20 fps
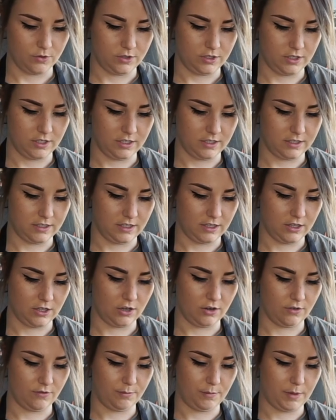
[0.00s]
it's a lot
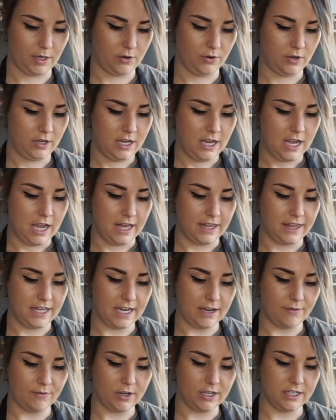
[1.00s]
of mayo. I think
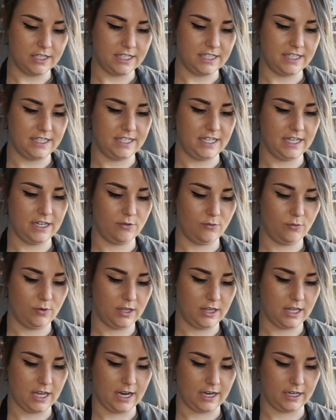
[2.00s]
I'm gonna stick with
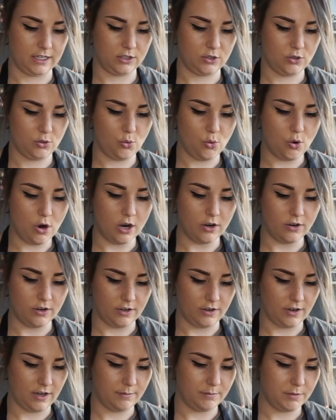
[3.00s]
like 200
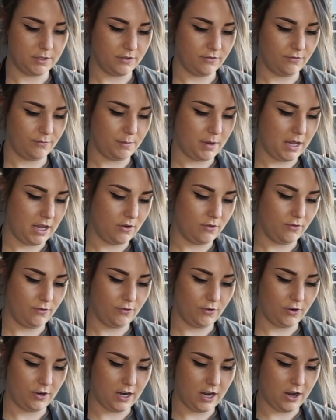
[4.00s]
grams of mayo for
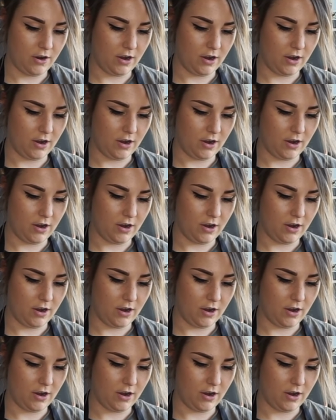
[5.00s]
now.